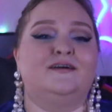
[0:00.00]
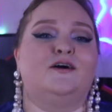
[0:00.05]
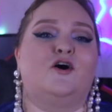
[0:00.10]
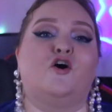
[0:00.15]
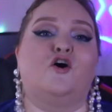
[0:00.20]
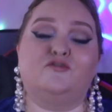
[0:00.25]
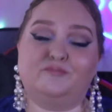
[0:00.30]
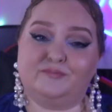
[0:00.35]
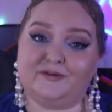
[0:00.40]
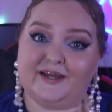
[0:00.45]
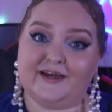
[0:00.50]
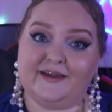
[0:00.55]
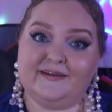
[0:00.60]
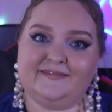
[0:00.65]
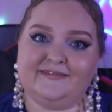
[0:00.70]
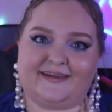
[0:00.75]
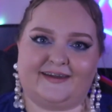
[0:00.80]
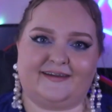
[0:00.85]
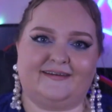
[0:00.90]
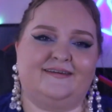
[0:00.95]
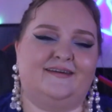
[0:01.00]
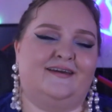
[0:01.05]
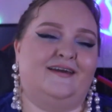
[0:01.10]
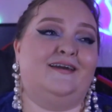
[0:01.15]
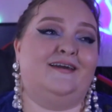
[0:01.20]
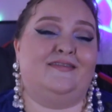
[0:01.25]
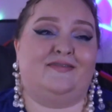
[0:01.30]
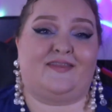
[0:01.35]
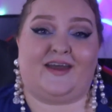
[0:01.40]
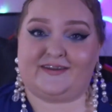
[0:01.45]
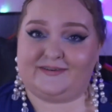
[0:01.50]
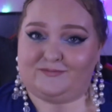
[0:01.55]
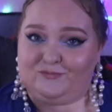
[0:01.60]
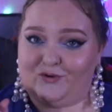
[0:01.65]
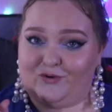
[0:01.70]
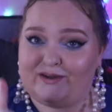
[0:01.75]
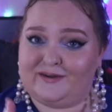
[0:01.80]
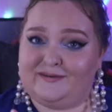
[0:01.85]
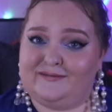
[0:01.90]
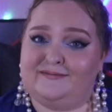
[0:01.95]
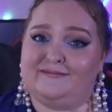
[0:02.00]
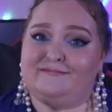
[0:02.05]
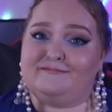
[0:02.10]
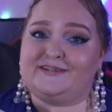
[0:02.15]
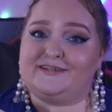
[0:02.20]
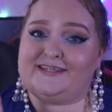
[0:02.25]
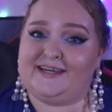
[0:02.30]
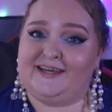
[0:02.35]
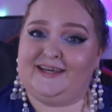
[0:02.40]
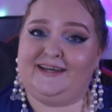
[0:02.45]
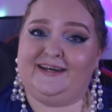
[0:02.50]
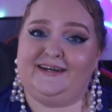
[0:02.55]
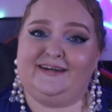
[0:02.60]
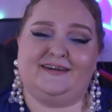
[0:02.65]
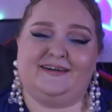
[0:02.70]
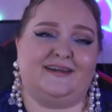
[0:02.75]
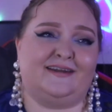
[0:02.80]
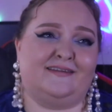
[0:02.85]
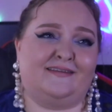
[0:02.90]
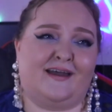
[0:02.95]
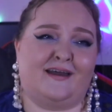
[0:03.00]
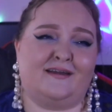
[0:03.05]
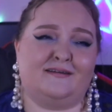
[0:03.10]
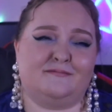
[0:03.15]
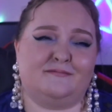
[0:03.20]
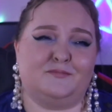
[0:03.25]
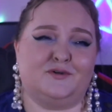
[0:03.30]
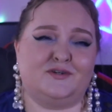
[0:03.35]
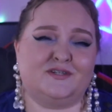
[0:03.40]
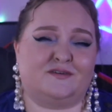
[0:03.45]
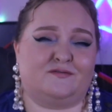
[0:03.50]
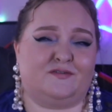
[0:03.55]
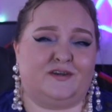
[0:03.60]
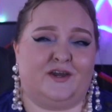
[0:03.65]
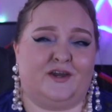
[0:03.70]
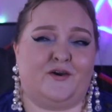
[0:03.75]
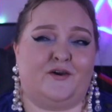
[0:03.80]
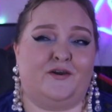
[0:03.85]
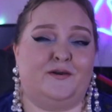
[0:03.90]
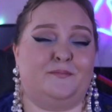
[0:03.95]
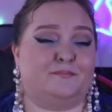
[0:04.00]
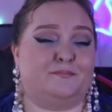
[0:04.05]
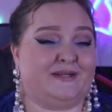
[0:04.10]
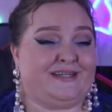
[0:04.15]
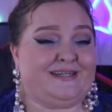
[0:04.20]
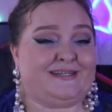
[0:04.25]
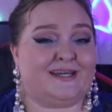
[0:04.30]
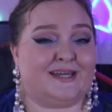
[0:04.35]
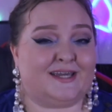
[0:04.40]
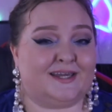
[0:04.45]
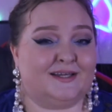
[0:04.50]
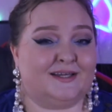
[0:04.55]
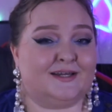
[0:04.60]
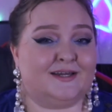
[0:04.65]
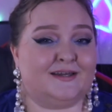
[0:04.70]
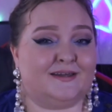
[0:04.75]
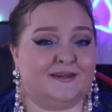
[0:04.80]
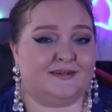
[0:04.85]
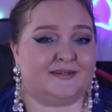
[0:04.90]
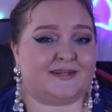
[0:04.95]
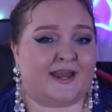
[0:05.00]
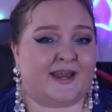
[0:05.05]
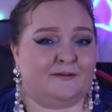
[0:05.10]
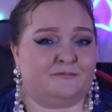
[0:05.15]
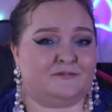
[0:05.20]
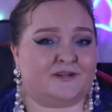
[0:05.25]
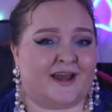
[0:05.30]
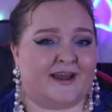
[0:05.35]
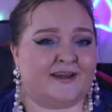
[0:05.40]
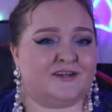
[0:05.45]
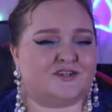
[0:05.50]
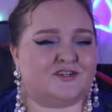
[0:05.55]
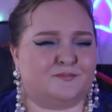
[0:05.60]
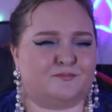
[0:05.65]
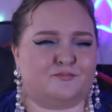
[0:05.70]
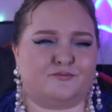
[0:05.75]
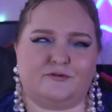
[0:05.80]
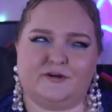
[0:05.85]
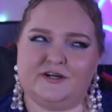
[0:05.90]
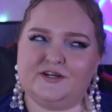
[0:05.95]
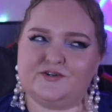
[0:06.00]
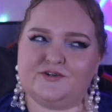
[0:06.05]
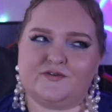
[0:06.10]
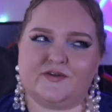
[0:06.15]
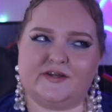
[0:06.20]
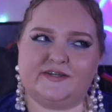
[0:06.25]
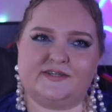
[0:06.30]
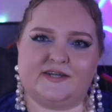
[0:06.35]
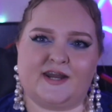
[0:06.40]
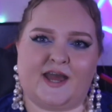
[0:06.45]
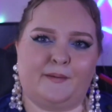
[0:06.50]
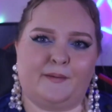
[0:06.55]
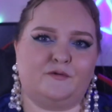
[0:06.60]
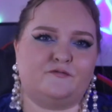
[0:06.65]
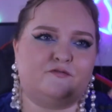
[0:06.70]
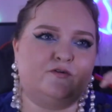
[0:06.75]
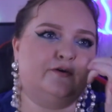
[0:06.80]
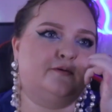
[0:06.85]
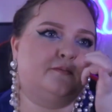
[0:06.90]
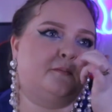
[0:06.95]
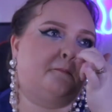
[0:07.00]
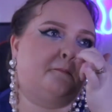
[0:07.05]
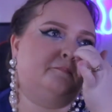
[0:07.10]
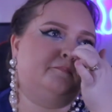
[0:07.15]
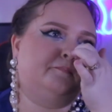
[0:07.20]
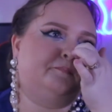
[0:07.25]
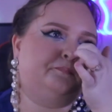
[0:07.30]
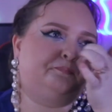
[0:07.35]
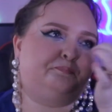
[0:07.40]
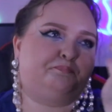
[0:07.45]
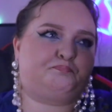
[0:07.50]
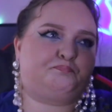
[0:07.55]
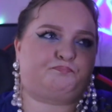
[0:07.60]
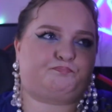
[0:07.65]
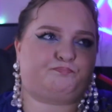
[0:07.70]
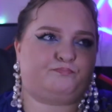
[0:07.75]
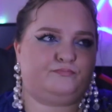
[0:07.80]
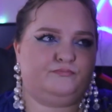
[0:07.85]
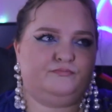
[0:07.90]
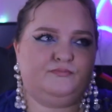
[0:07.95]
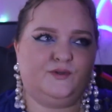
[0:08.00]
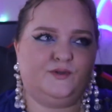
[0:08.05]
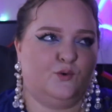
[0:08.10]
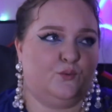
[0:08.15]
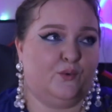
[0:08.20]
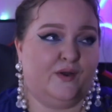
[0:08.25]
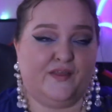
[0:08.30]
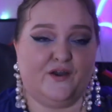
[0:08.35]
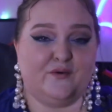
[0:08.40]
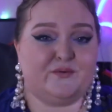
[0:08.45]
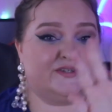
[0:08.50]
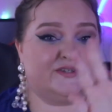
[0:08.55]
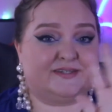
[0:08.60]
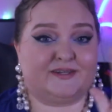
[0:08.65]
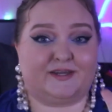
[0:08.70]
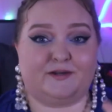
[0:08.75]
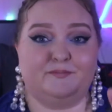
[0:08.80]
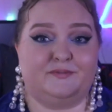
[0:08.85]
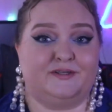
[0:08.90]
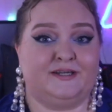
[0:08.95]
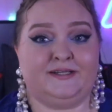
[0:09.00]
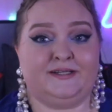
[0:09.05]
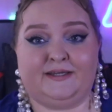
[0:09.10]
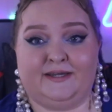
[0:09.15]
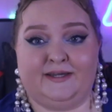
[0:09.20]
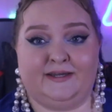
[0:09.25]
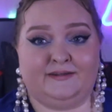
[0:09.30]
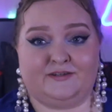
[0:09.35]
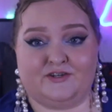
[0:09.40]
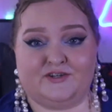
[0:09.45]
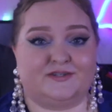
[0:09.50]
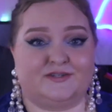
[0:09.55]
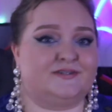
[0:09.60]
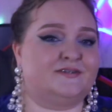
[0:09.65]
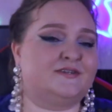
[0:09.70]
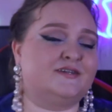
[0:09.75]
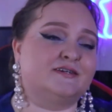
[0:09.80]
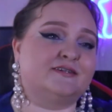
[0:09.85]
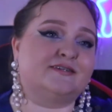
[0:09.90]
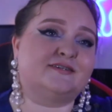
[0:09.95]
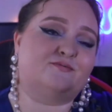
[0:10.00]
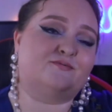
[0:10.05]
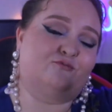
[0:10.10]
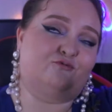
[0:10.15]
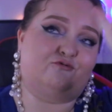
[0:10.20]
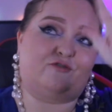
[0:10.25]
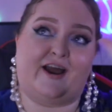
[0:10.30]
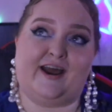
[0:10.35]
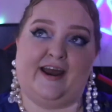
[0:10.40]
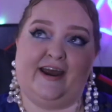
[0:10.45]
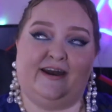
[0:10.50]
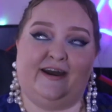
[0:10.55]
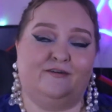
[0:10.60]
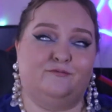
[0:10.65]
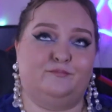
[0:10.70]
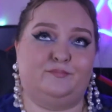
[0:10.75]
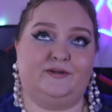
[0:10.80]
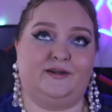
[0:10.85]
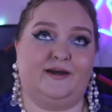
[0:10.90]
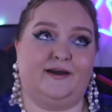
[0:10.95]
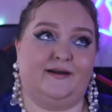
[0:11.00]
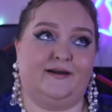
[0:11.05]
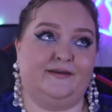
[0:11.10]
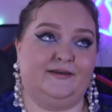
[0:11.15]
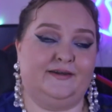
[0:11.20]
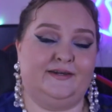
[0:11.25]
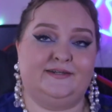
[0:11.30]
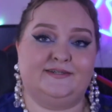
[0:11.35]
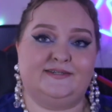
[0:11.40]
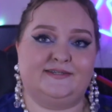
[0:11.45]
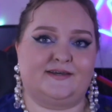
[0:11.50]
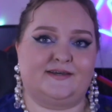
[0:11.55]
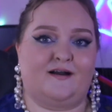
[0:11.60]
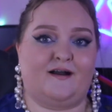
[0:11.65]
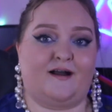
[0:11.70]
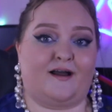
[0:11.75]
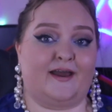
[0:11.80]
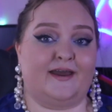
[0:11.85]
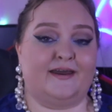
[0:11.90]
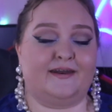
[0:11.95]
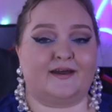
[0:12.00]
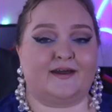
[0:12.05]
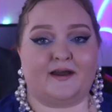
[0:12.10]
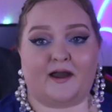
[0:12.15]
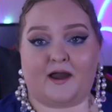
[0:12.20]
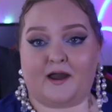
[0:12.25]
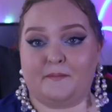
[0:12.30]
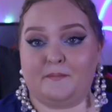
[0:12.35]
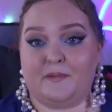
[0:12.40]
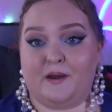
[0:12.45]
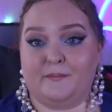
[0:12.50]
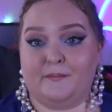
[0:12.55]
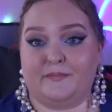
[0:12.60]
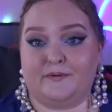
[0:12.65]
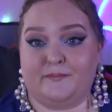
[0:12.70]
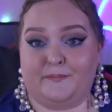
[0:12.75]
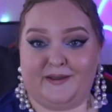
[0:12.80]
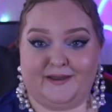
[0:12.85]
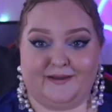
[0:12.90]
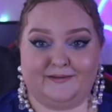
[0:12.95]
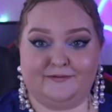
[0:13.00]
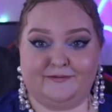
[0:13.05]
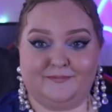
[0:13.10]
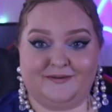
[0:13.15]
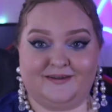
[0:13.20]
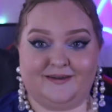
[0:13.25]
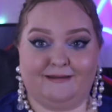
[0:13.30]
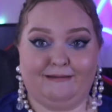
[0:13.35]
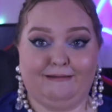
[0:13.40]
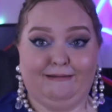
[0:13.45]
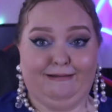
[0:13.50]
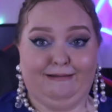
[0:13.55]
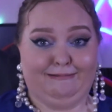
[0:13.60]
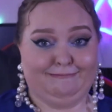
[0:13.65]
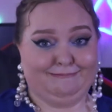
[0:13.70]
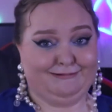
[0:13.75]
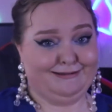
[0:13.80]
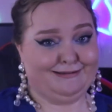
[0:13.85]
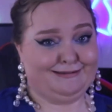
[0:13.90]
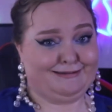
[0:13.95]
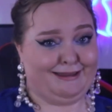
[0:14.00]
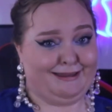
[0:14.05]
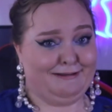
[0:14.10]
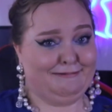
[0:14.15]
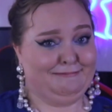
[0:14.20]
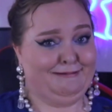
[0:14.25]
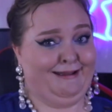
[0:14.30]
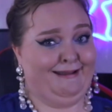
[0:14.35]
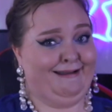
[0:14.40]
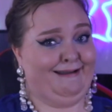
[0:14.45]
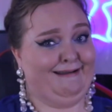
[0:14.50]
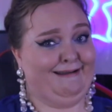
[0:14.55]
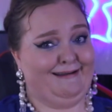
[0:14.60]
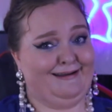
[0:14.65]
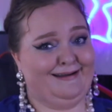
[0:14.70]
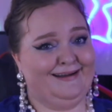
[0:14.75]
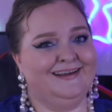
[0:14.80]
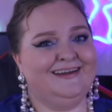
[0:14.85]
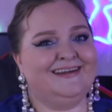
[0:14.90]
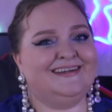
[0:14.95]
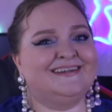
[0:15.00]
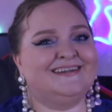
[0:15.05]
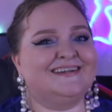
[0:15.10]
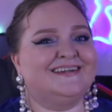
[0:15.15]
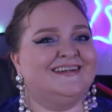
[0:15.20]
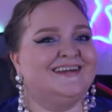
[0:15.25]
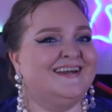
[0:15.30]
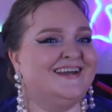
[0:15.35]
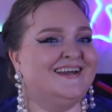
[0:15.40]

of blood. That one scene in that music video in particular Tame Dash, I'm pretty sure that's the name of it, where there was completely just this rain of blood inside. I remember being a little bit like, oh, what's going on?